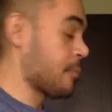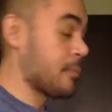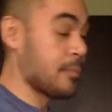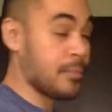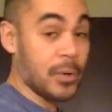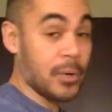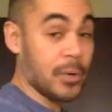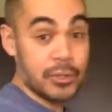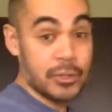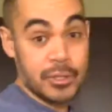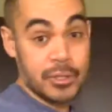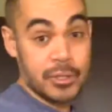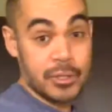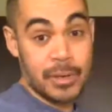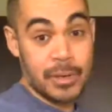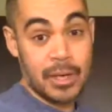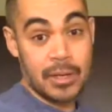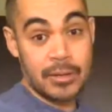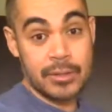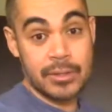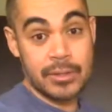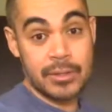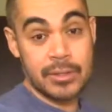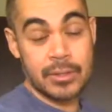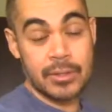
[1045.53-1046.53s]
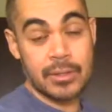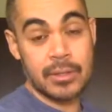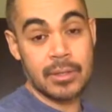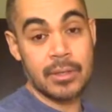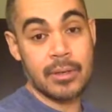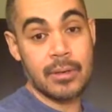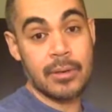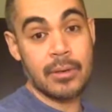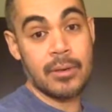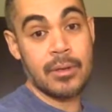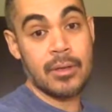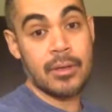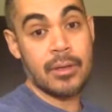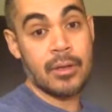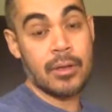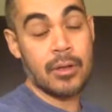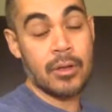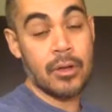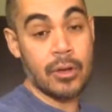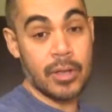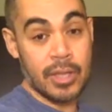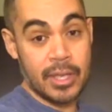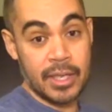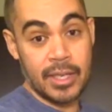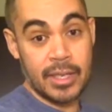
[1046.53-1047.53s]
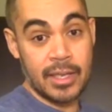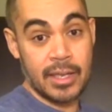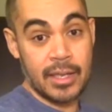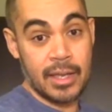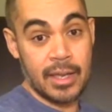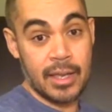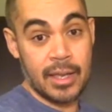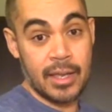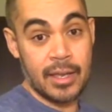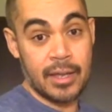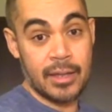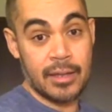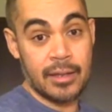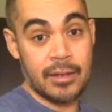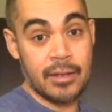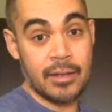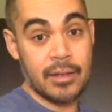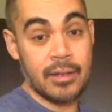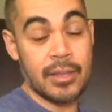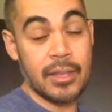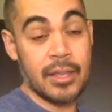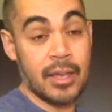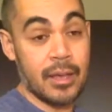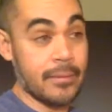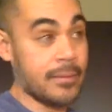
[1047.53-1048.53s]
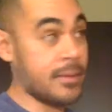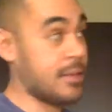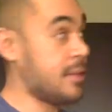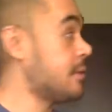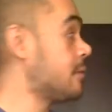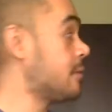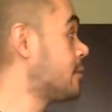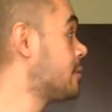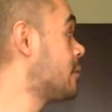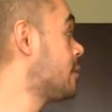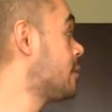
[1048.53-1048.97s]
Brussels sprouts cooking in the oven,